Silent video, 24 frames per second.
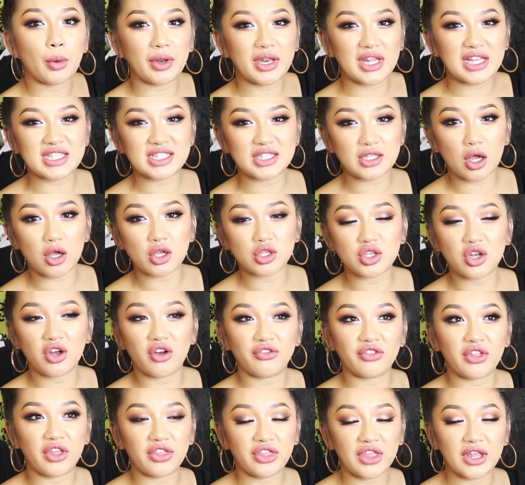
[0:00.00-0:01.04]
when they start
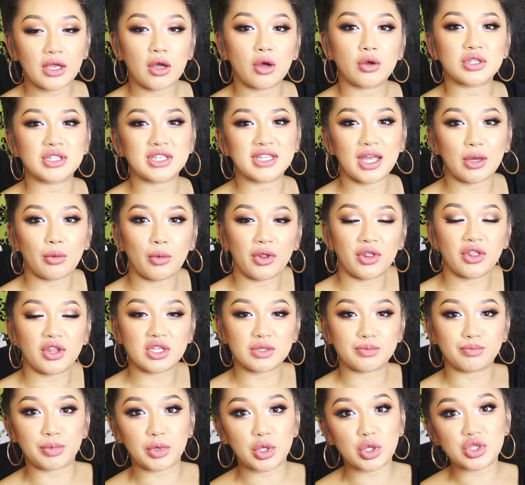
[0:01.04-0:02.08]
off, they think, oh, to get one of
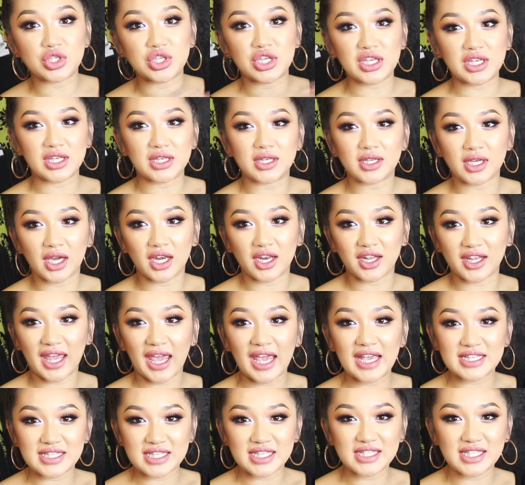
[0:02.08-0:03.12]
those beauty kind of
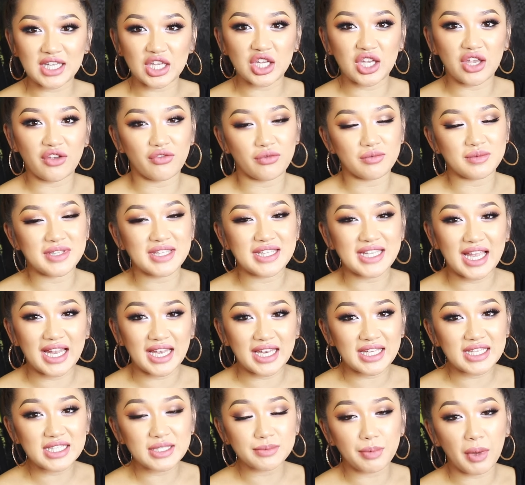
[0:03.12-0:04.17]
cases that you get from
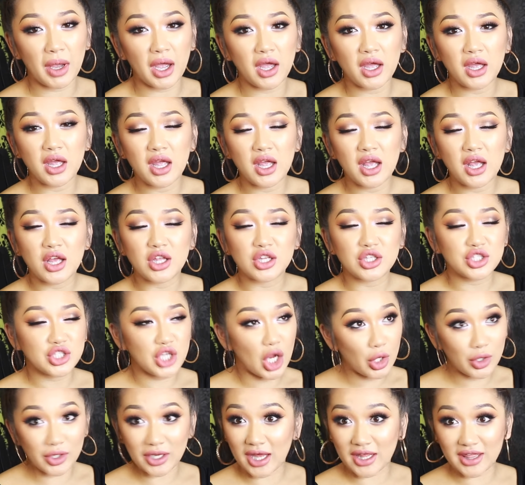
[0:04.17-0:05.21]
Sally's, but
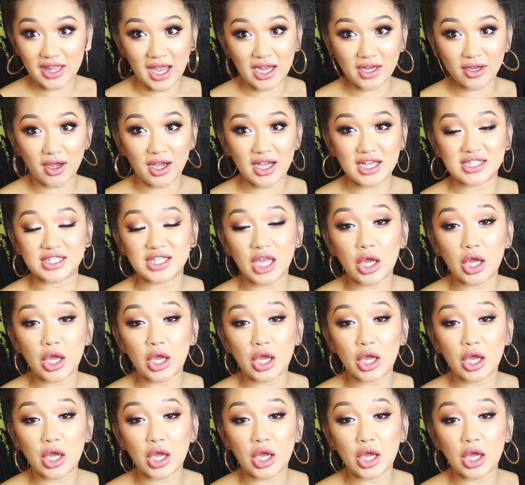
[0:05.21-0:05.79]
don't get that, guys.